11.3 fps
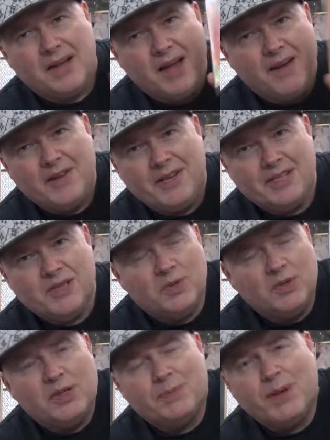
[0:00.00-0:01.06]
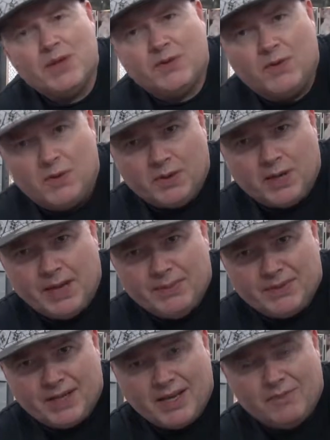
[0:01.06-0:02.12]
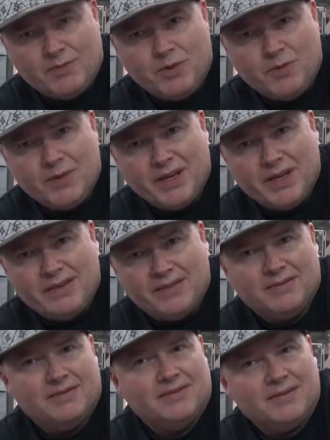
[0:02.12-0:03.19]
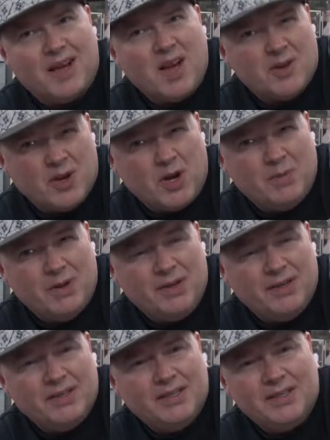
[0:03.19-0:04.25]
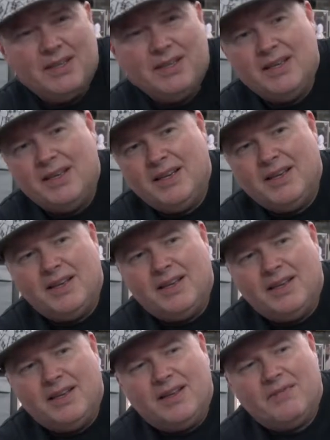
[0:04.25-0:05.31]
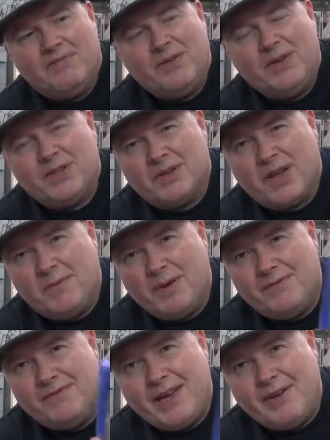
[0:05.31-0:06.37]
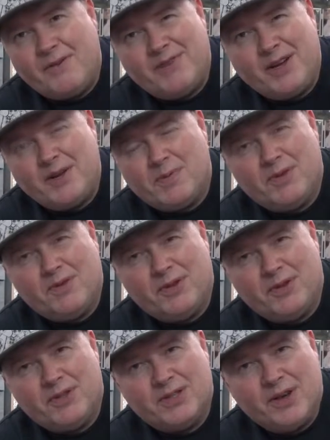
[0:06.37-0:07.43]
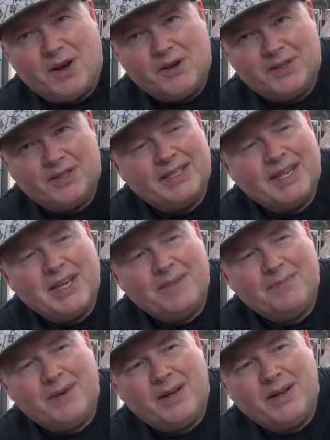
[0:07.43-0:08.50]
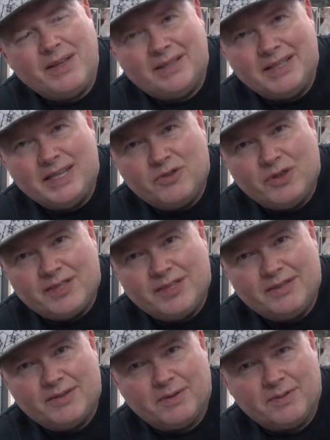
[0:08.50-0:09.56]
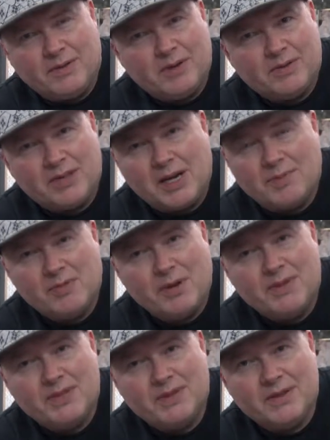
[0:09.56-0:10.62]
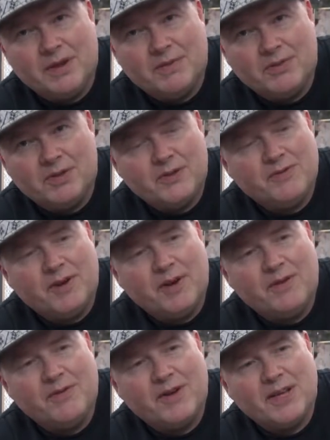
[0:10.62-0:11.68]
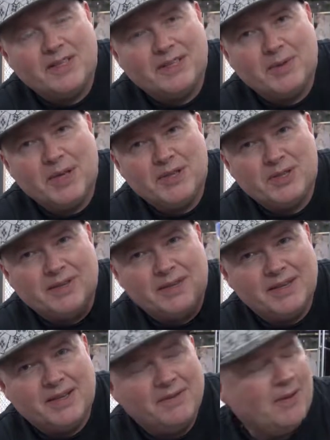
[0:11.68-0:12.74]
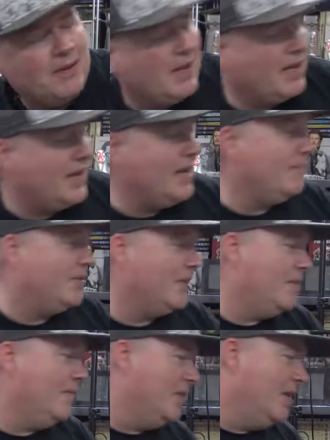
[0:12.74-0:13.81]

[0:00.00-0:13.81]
I think this is one of those PS4 games that will be uncommon. Whether it's going to be rare or valuable in the future is hard to say, but it's an interesting type premise, doing firefighting simulation in the game, so